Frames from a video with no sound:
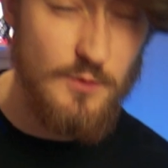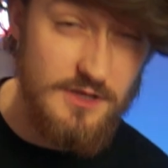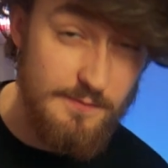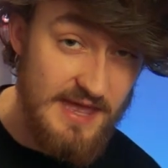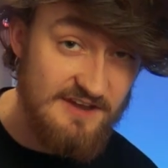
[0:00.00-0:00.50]
one
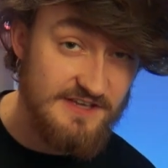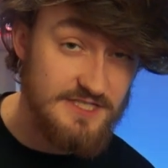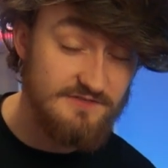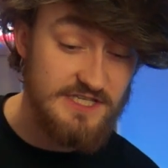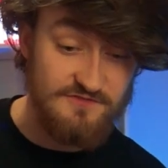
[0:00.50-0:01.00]
of the
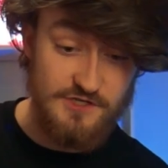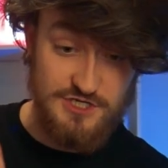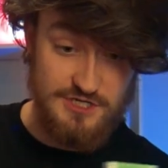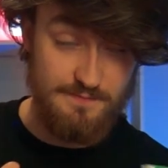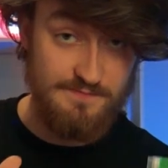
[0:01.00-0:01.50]
benefits of this
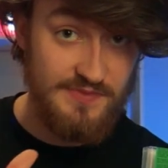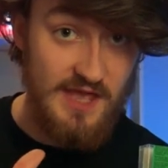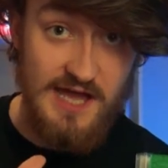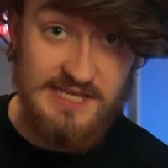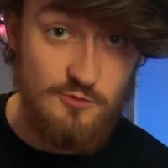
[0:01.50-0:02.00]
version.
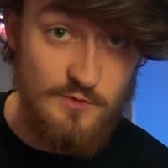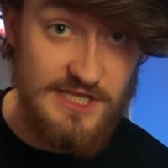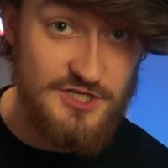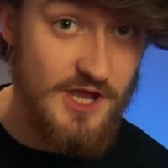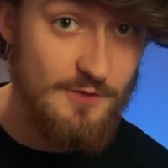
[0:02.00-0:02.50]
I can
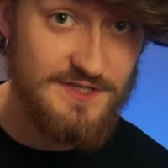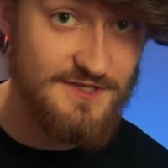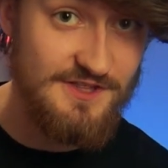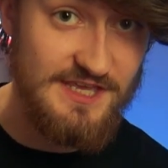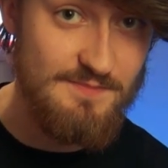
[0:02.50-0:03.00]
really show there's
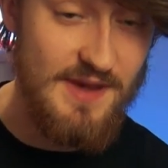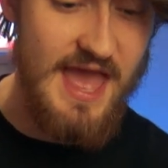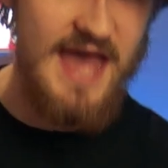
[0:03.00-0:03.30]
nothing in my